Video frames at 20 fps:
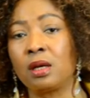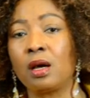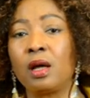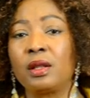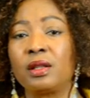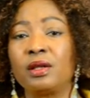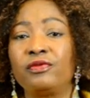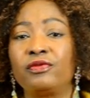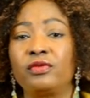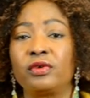
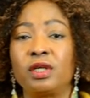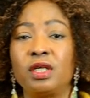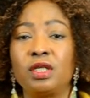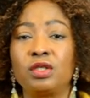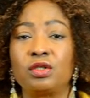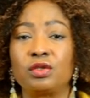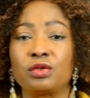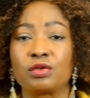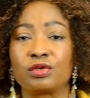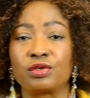order for
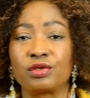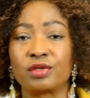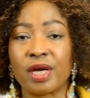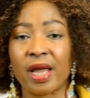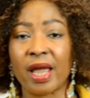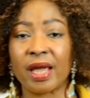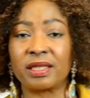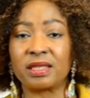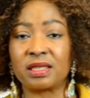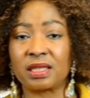it to
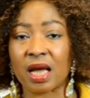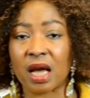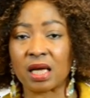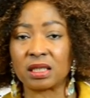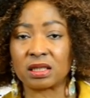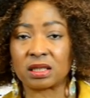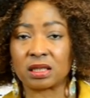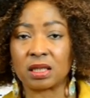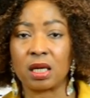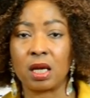create
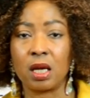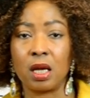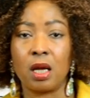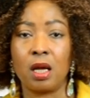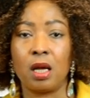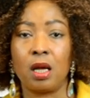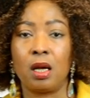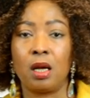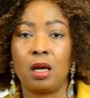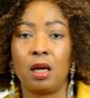that
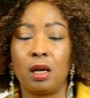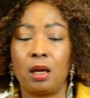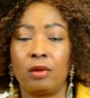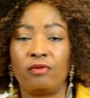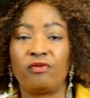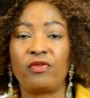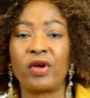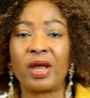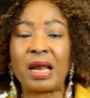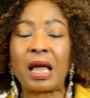
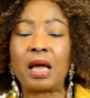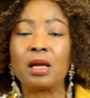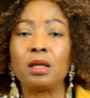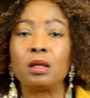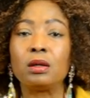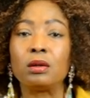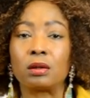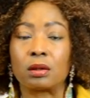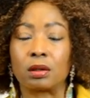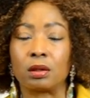feathered
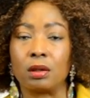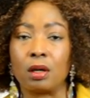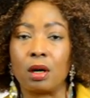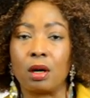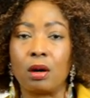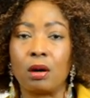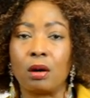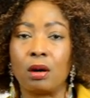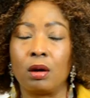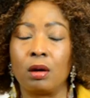
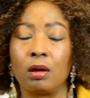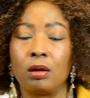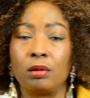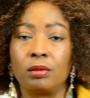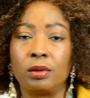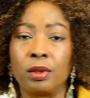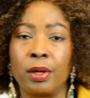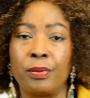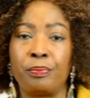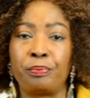look or
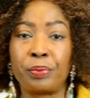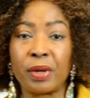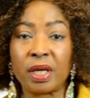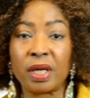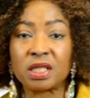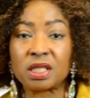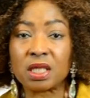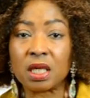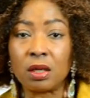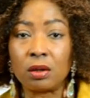uh,
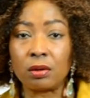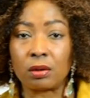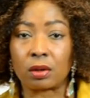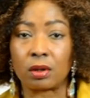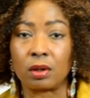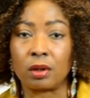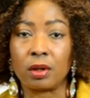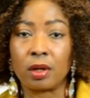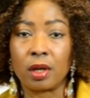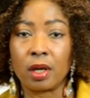pixie
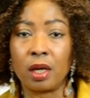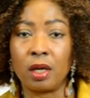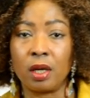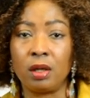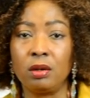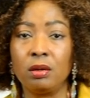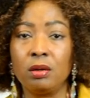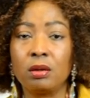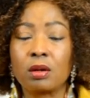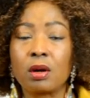look
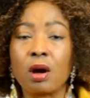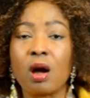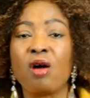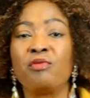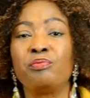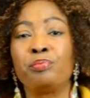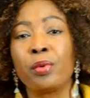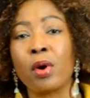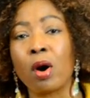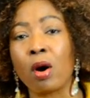look
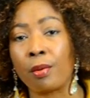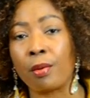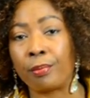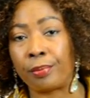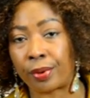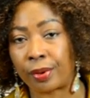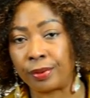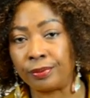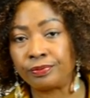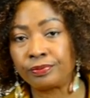
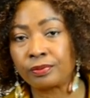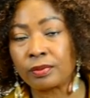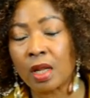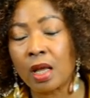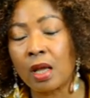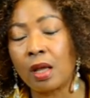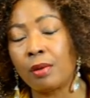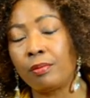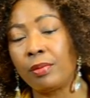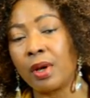above
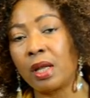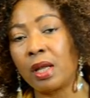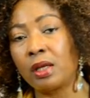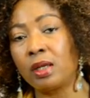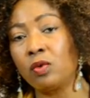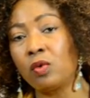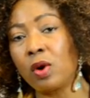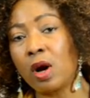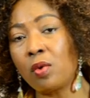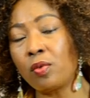but
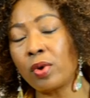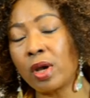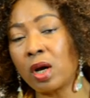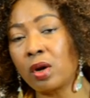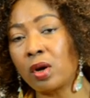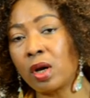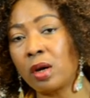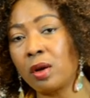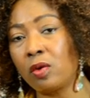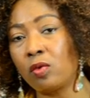the one we're
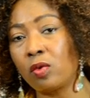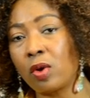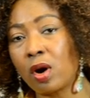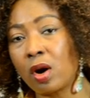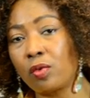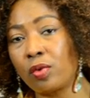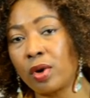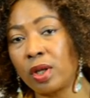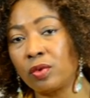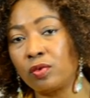going to
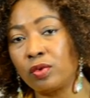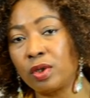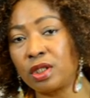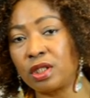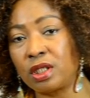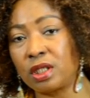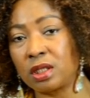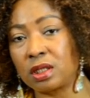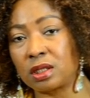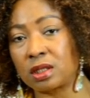work with
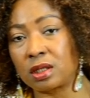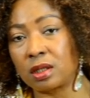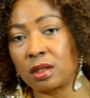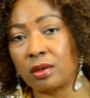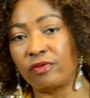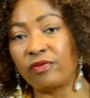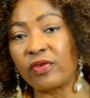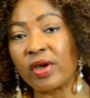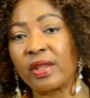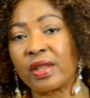which is
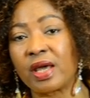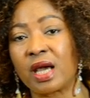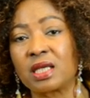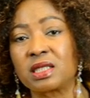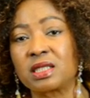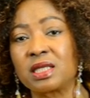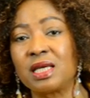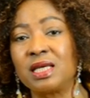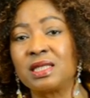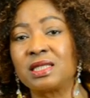
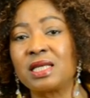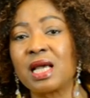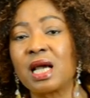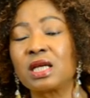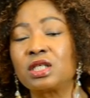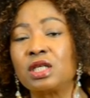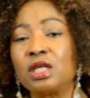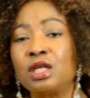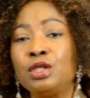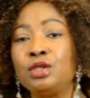feathers is
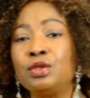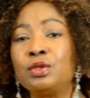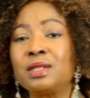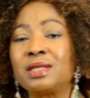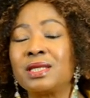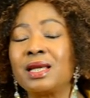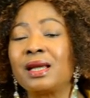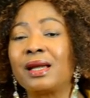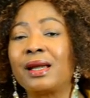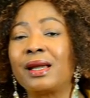actually
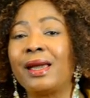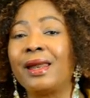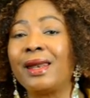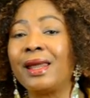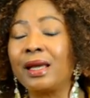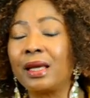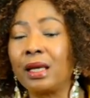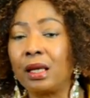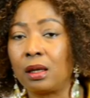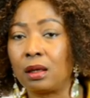using
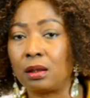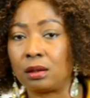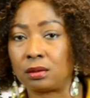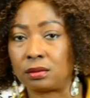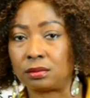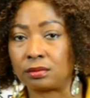Kanekalon